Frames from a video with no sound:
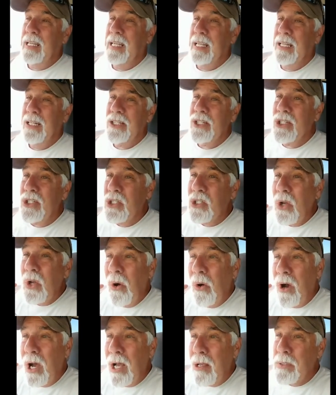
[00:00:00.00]
It is
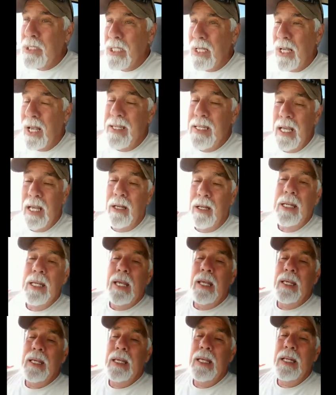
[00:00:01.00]
so upside down.
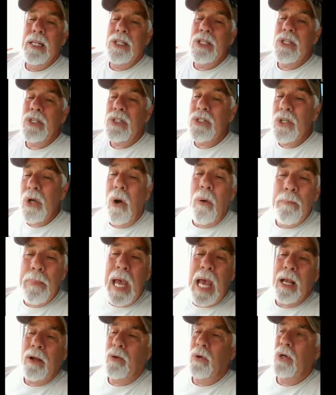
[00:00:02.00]
It is so
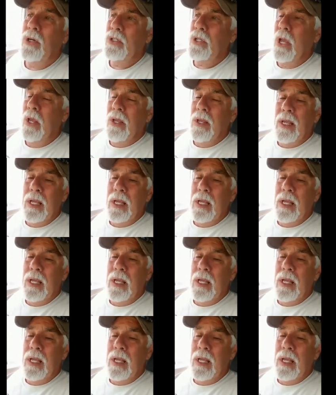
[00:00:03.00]
backwards.